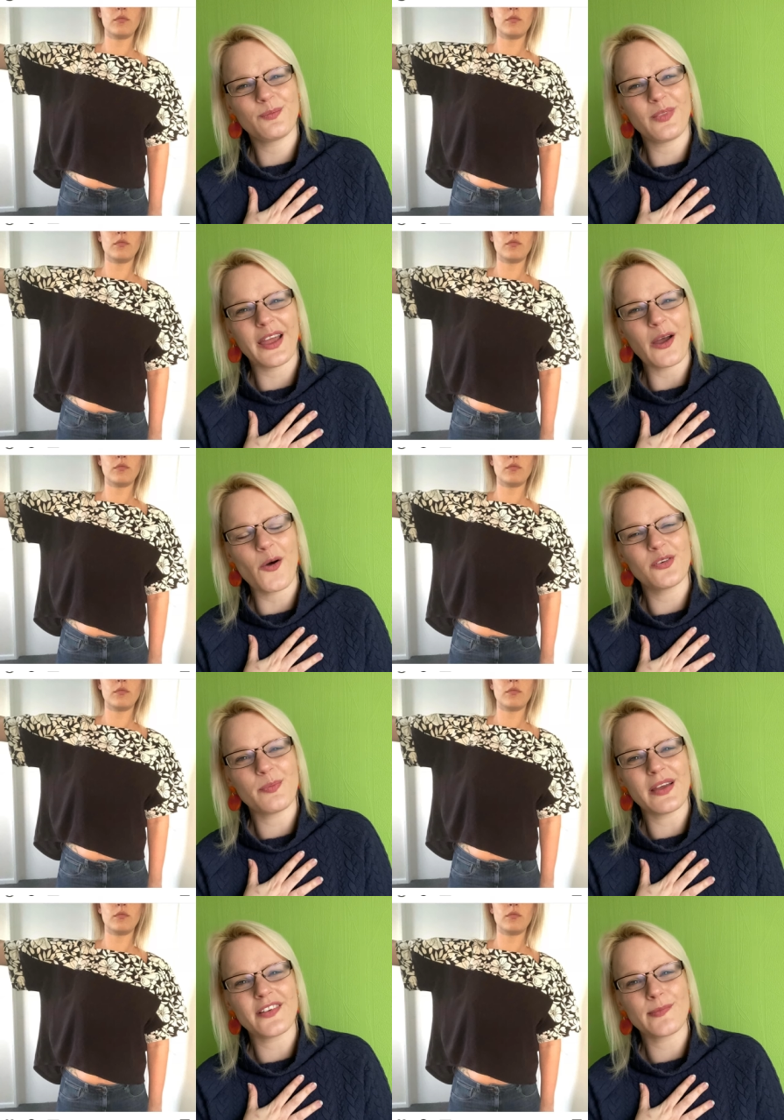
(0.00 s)
like hold a
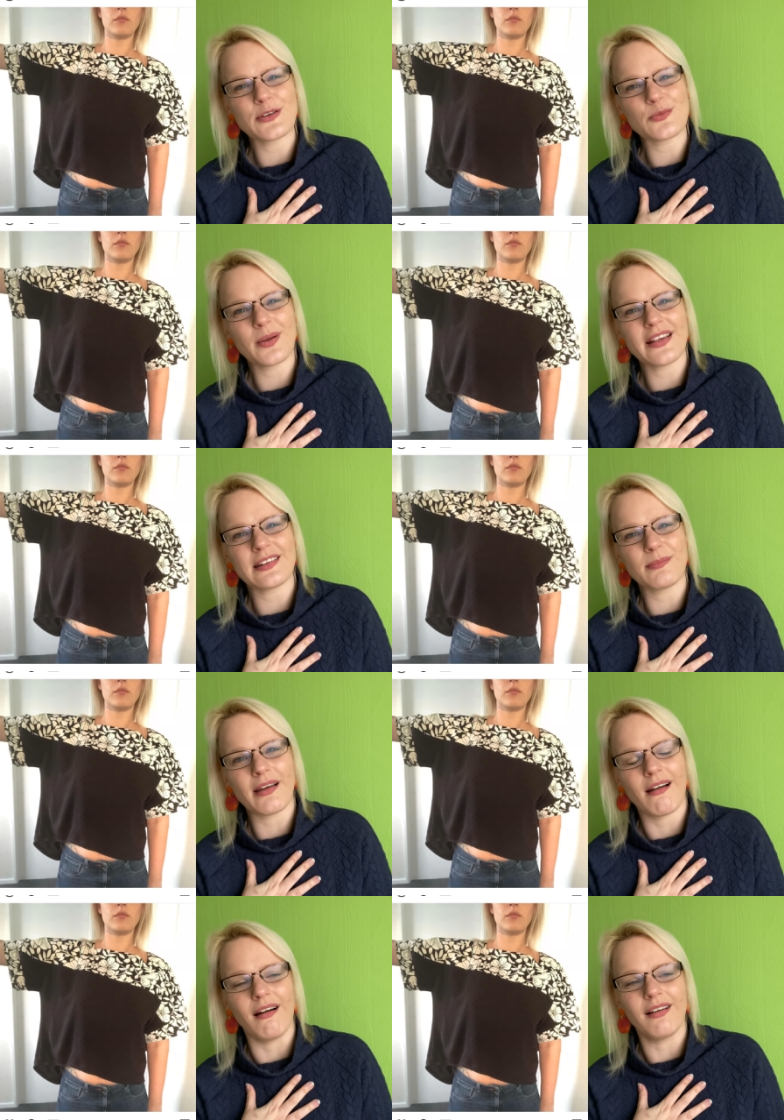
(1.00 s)
bit of a special place in my
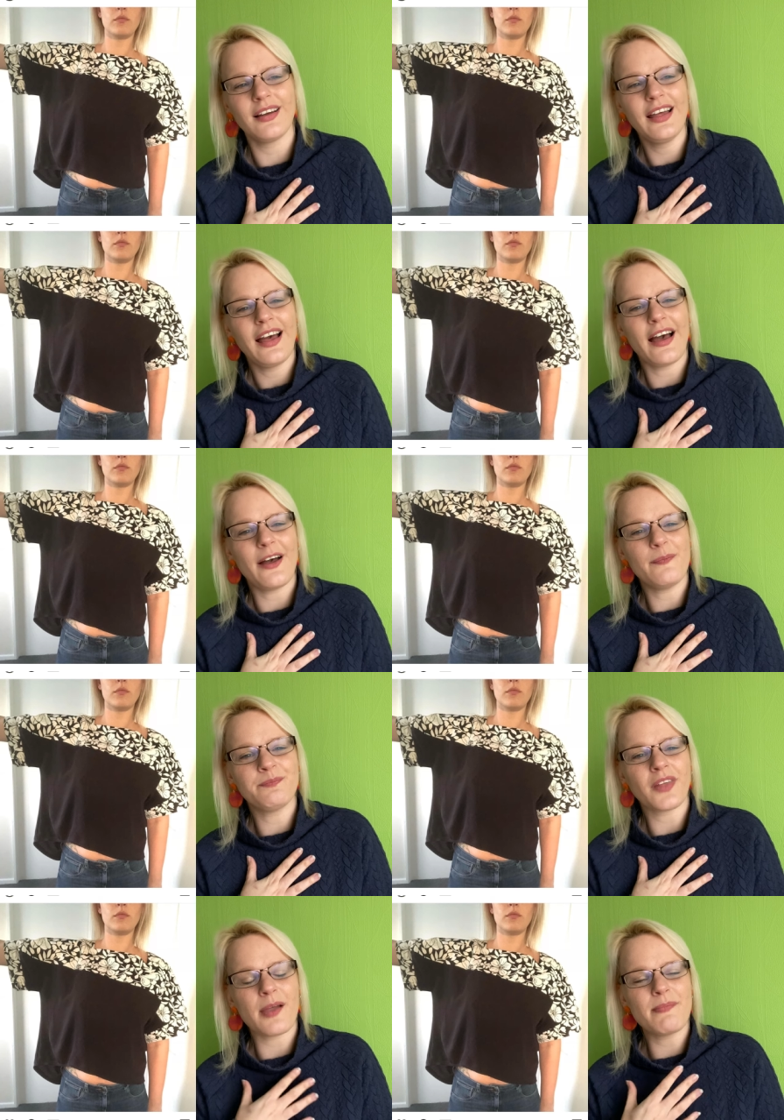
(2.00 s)
heart.
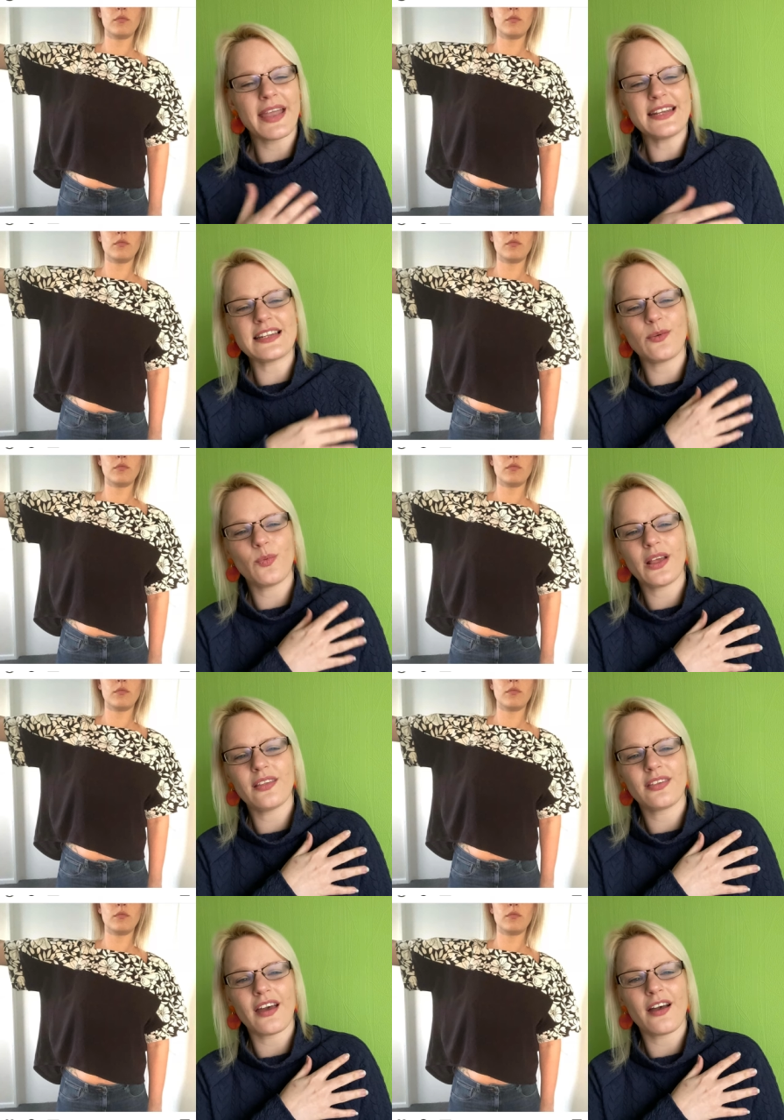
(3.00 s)
Um, I made it
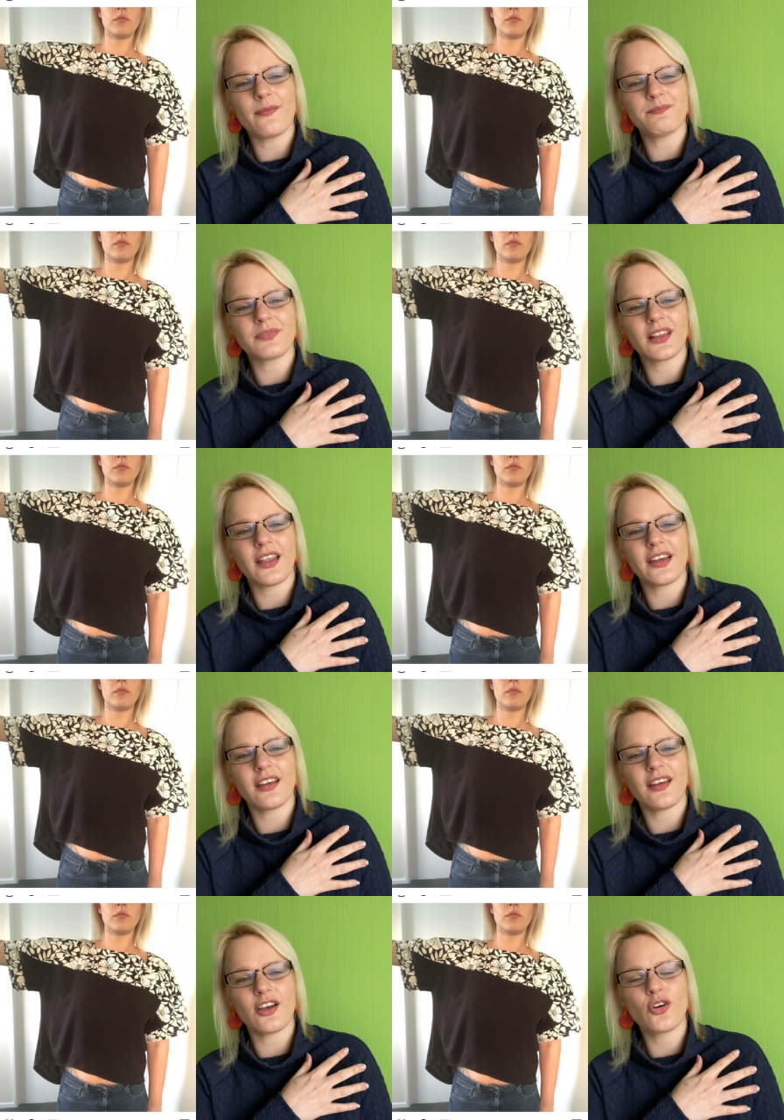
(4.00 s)
with um, like
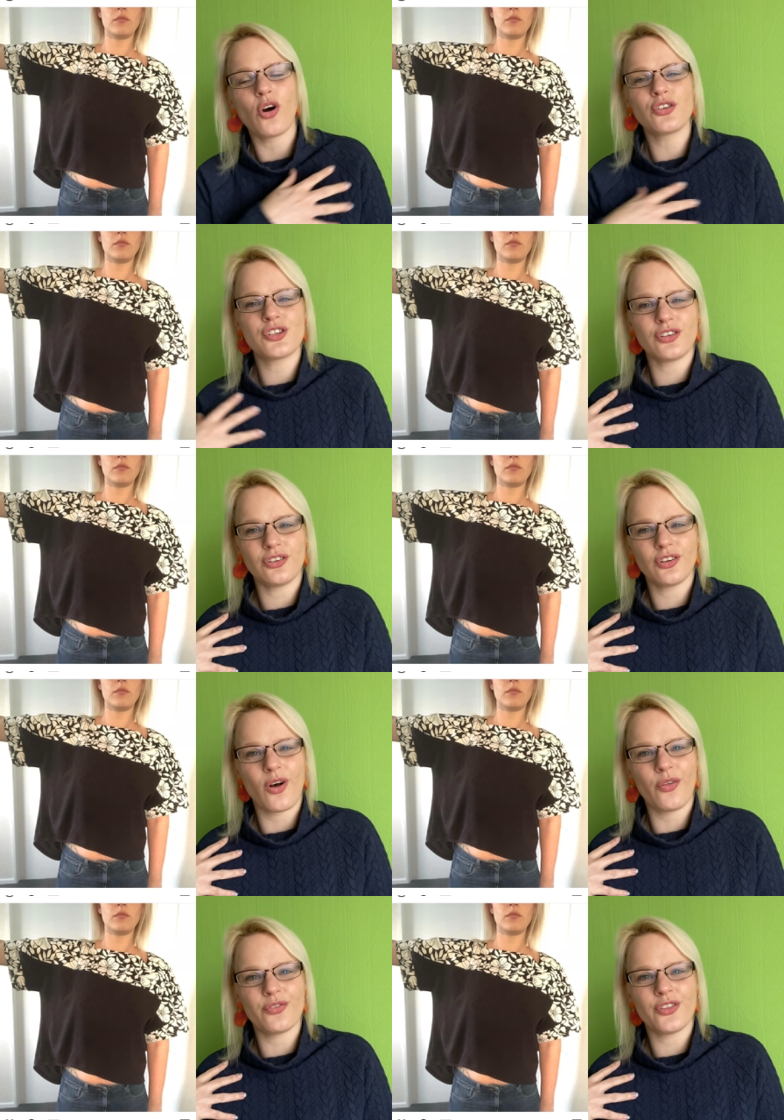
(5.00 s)
a, a, cotton
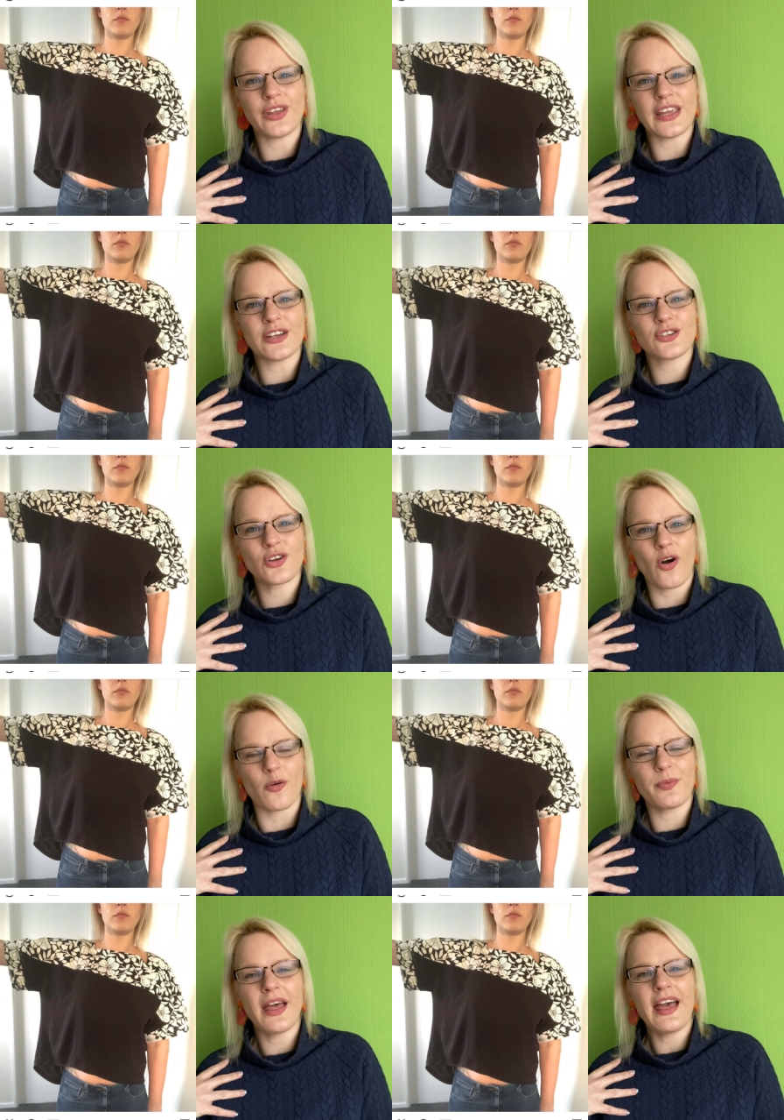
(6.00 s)
on the
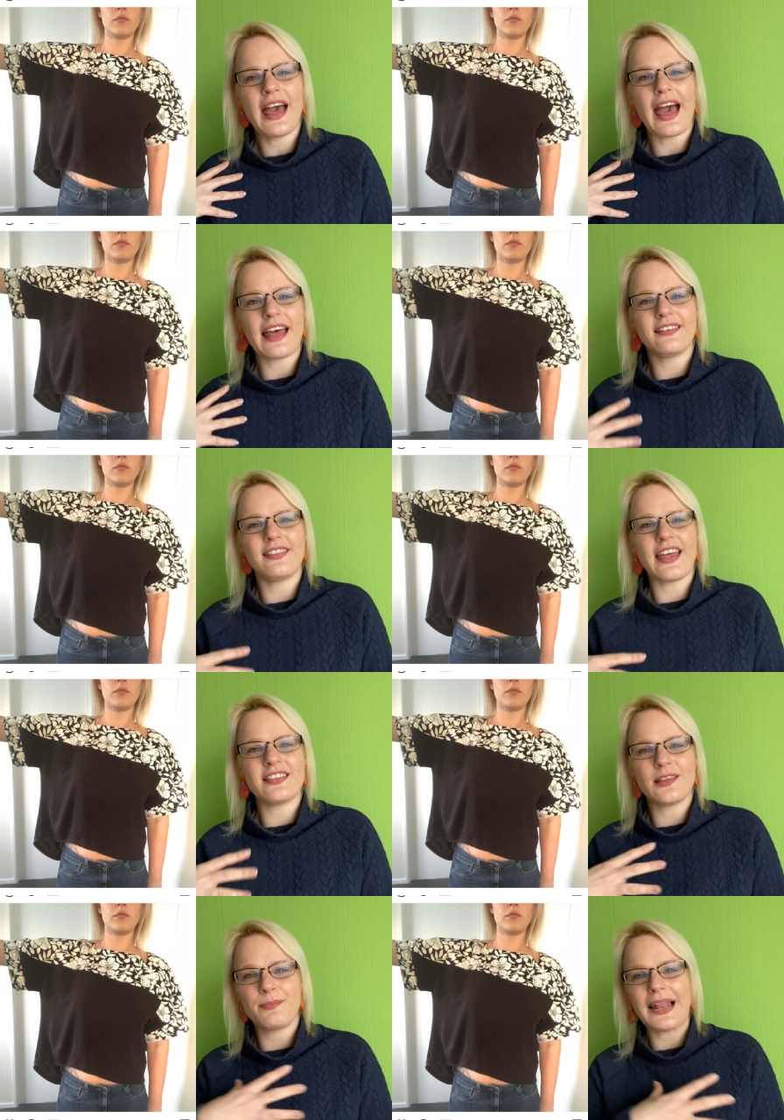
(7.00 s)
top and
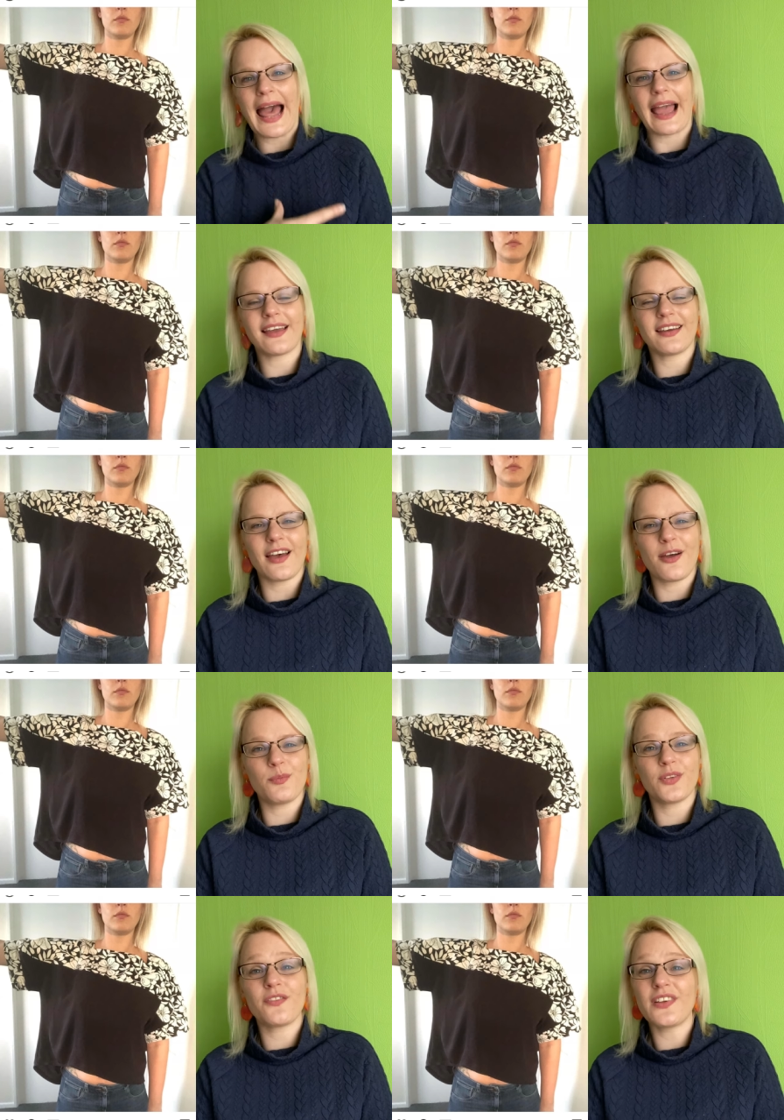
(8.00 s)
then the black
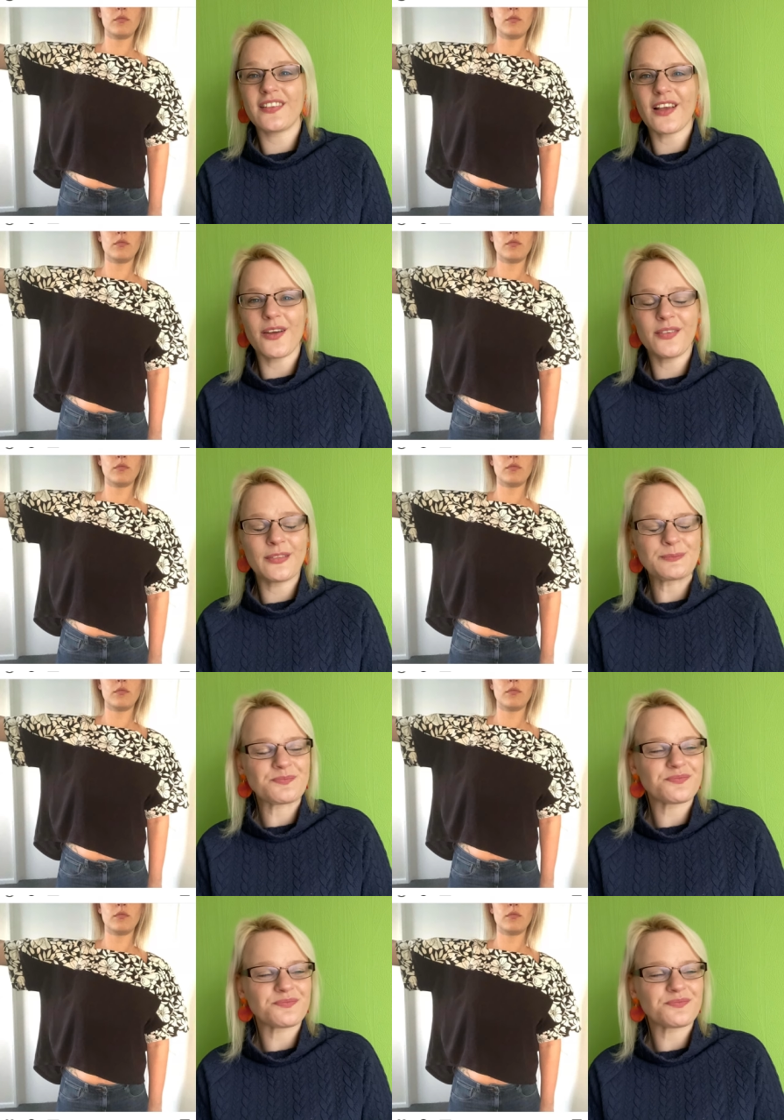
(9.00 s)
um, was a viscose.